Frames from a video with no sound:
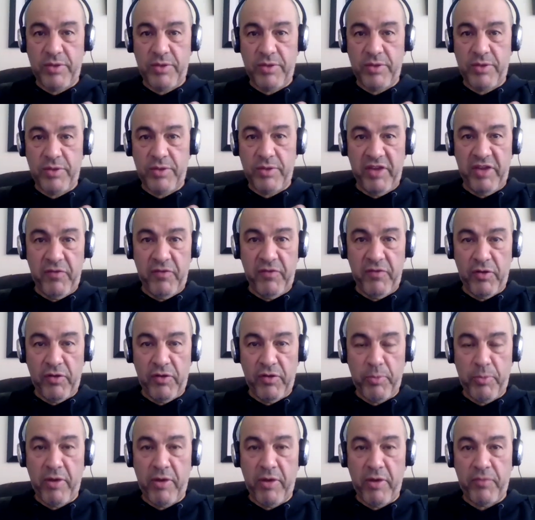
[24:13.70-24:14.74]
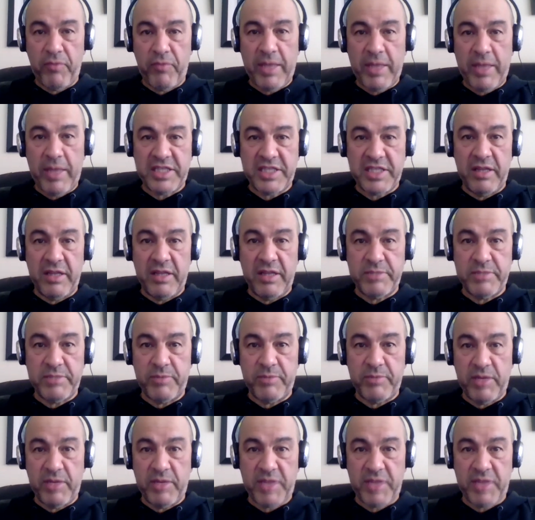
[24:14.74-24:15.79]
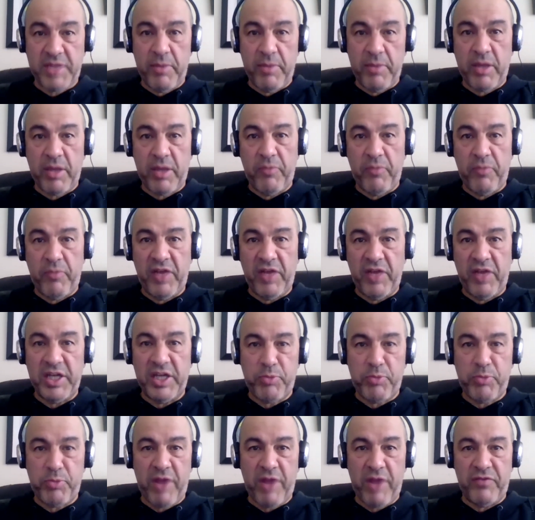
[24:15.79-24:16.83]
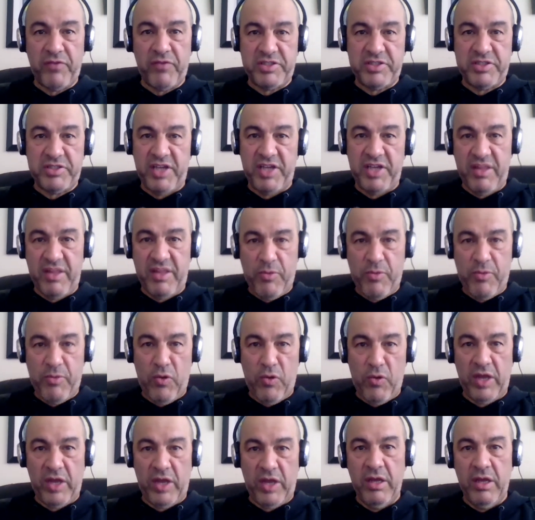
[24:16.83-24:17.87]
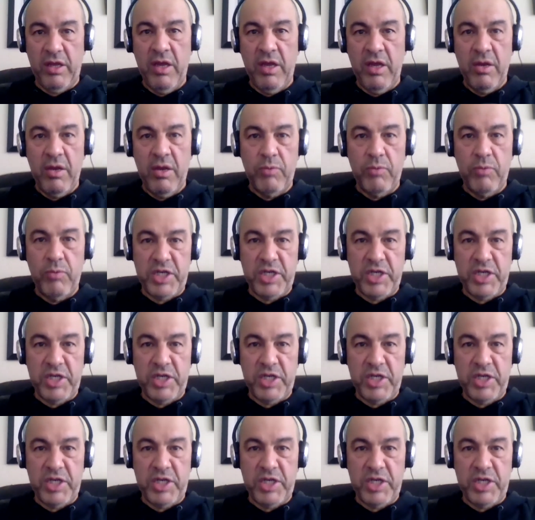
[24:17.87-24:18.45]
diva, apart from asking them sometimes get me a cup of English breakfast tea in the morning, which is